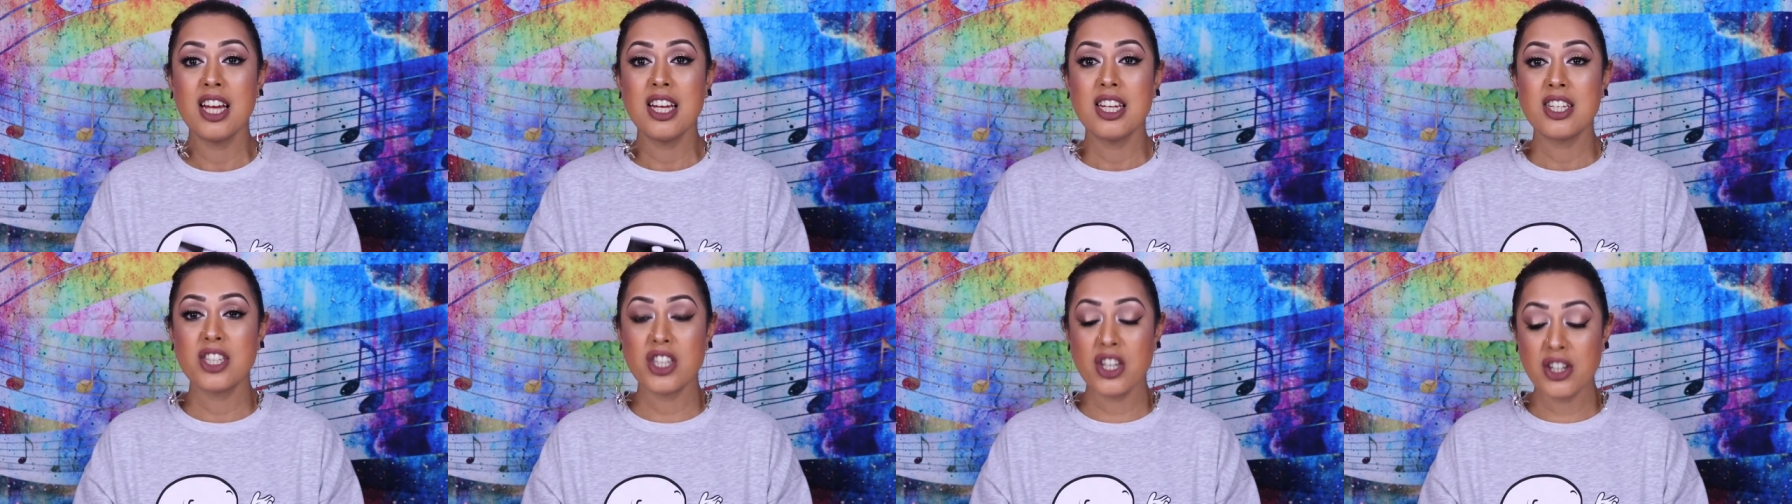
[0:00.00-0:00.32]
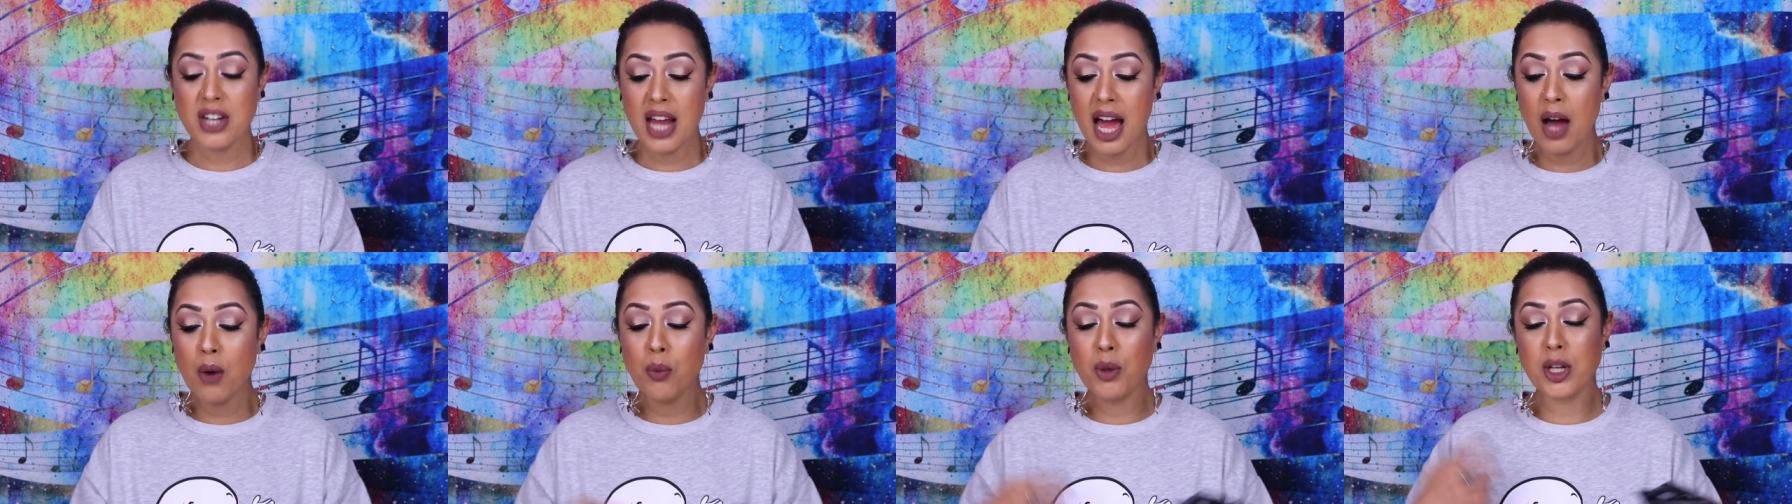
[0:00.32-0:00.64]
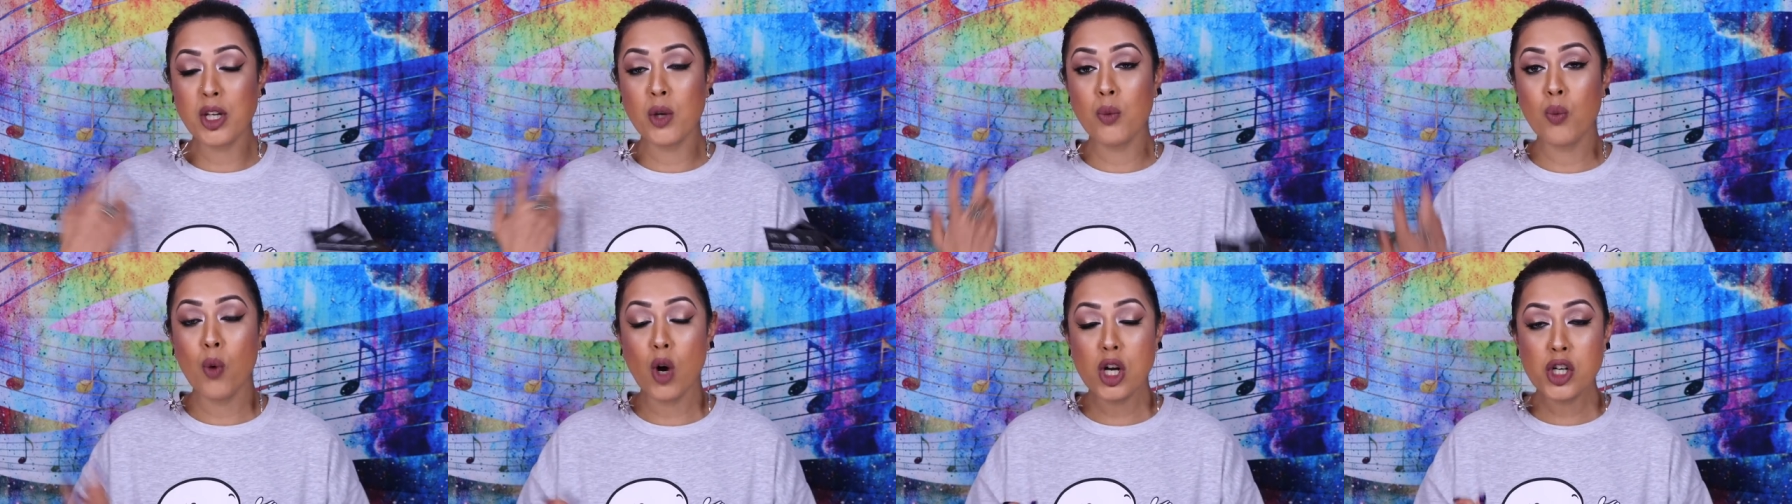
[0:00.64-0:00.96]
So now when
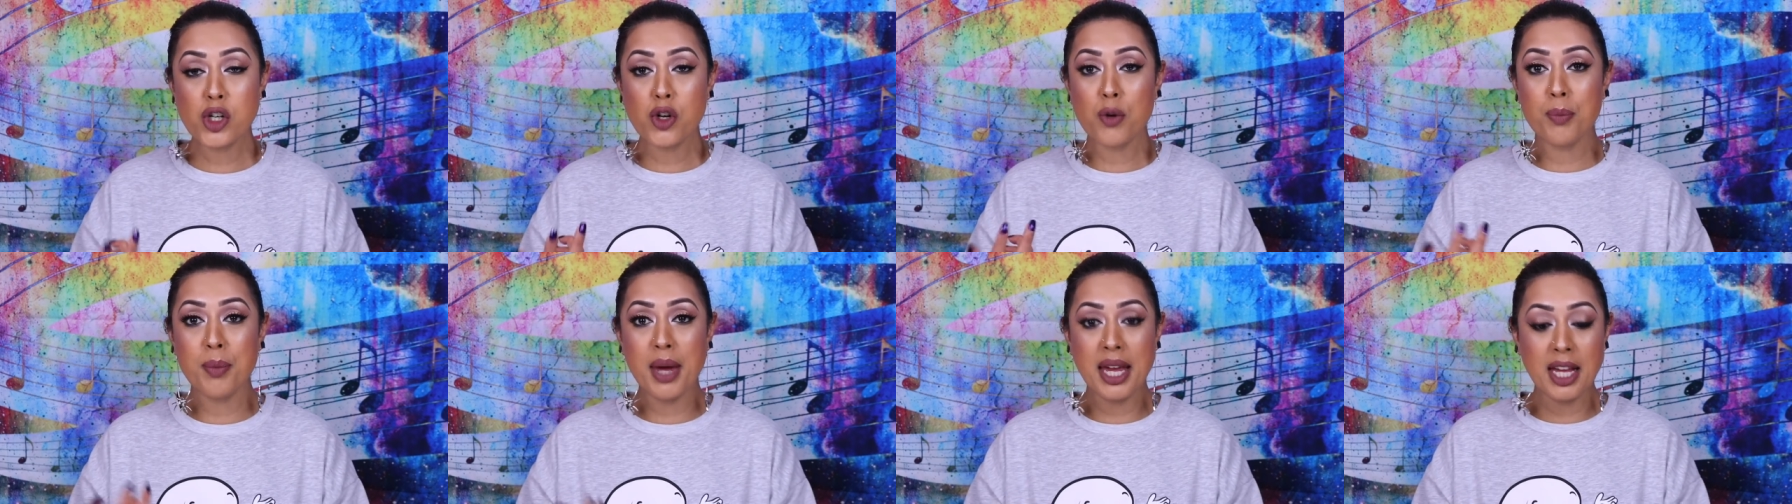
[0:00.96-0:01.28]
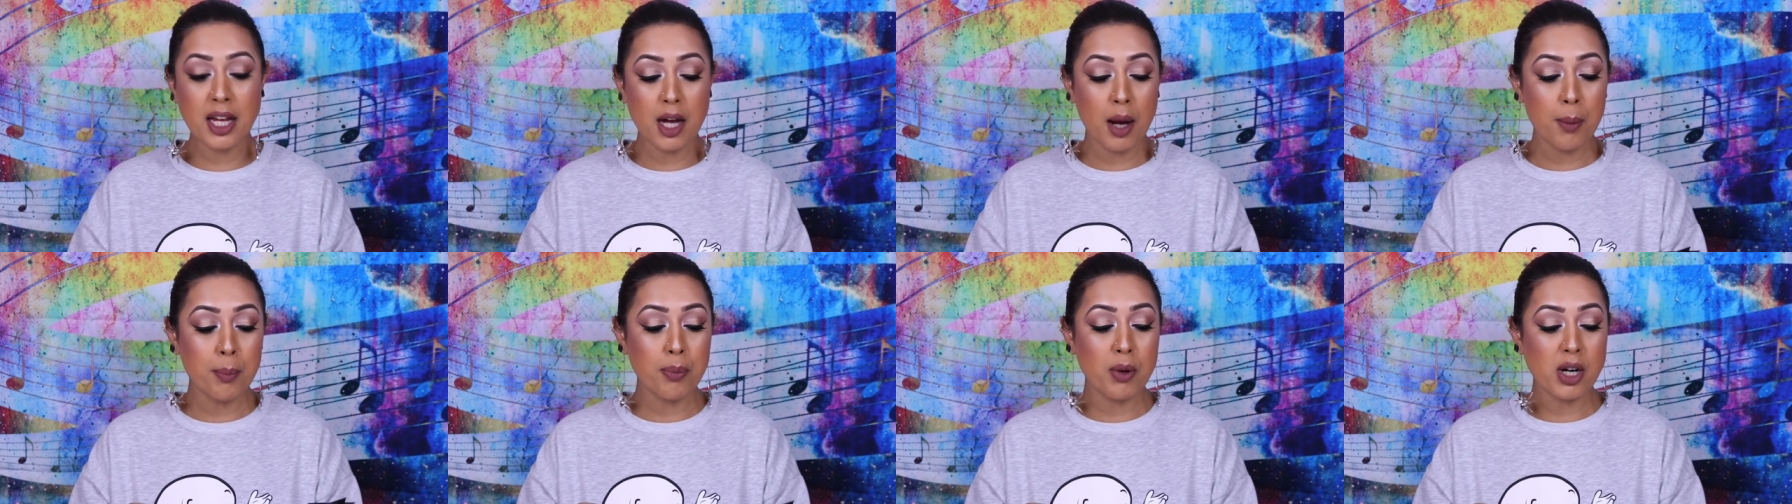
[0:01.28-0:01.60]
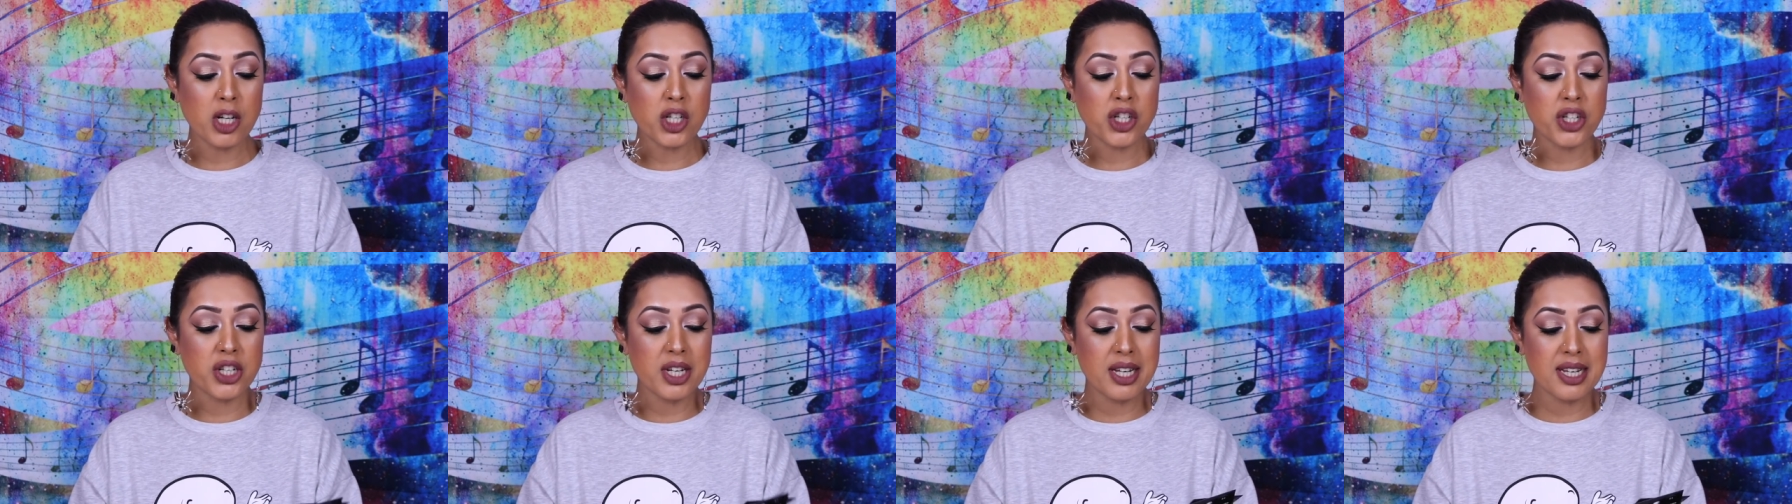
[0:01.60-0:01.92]
you wash your makeup
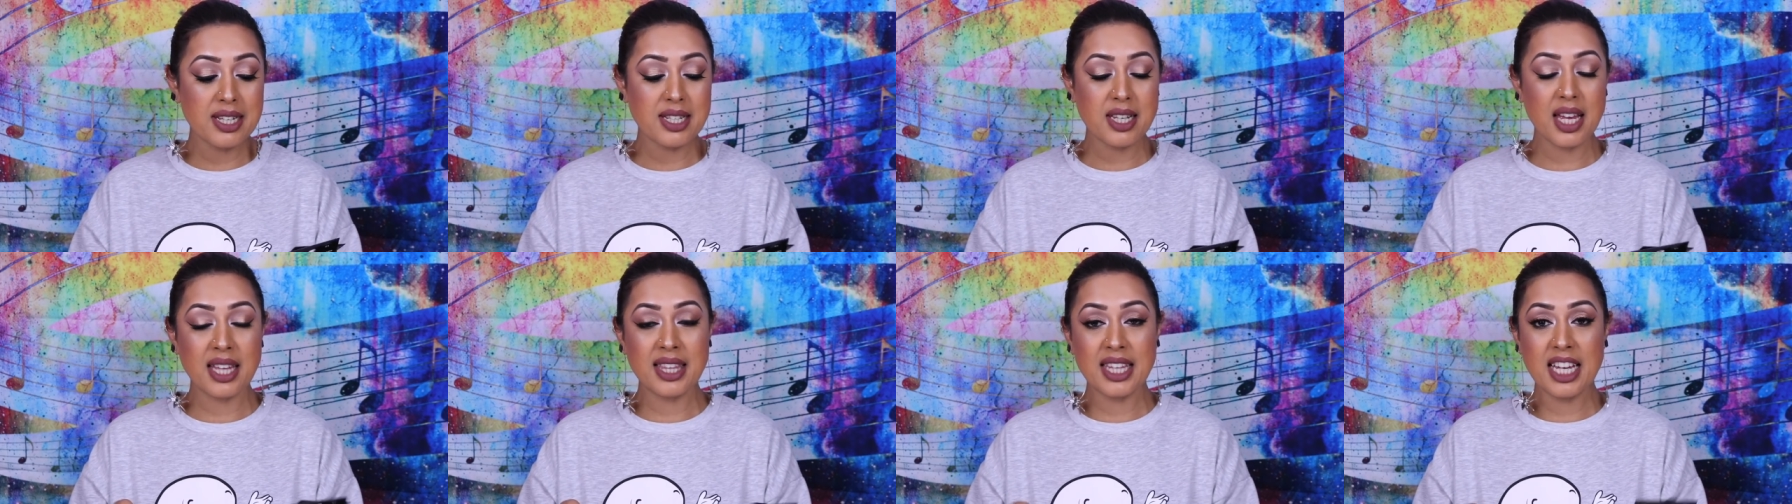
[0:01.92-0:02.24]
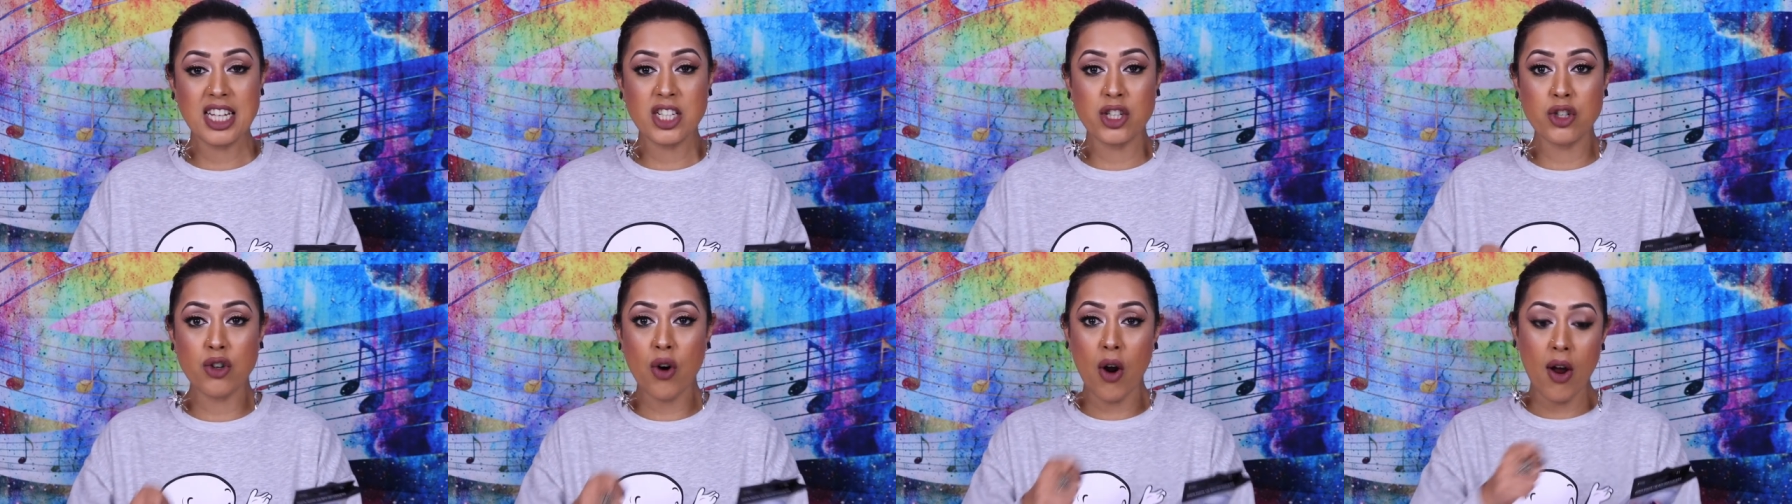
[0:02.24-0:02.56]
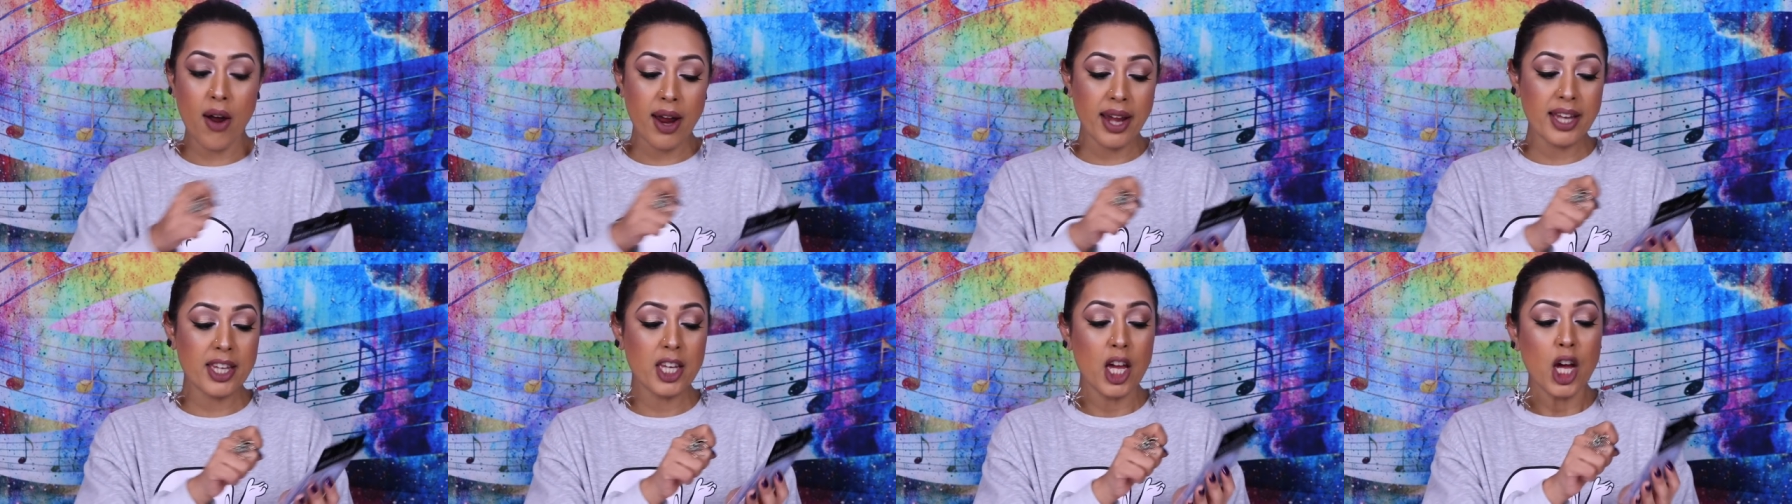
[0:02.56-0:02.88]
brushes and they're
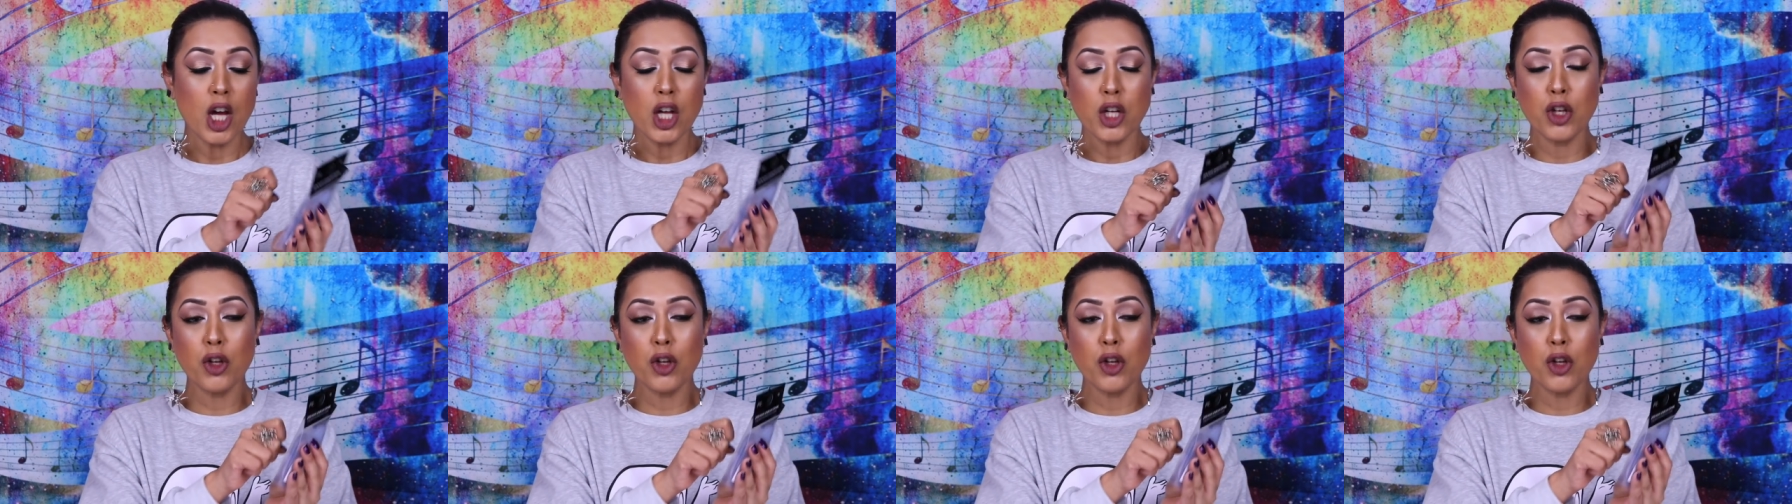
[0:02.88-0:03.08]
drying,